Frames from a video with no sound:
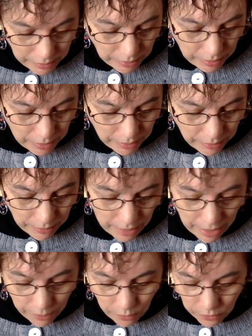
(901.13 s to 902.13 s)

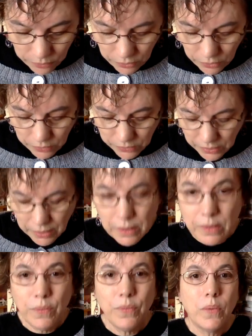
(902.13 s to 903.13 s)
I won't use
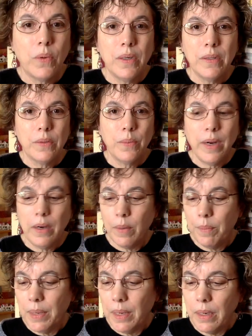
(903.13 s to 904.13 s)
this for a sweater,
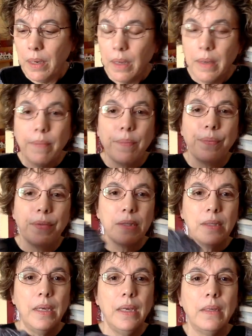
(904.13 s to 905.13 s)
but
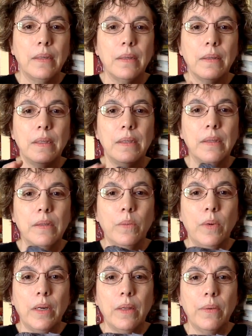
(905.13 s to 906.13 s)
see, this is
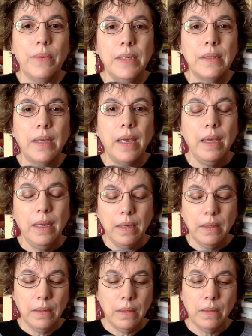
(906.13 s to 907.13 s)
one of the
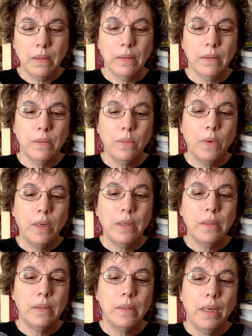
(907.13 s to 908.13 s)
reskeined
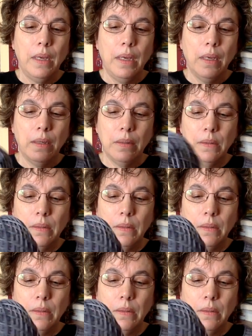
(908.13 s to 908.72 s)
ones and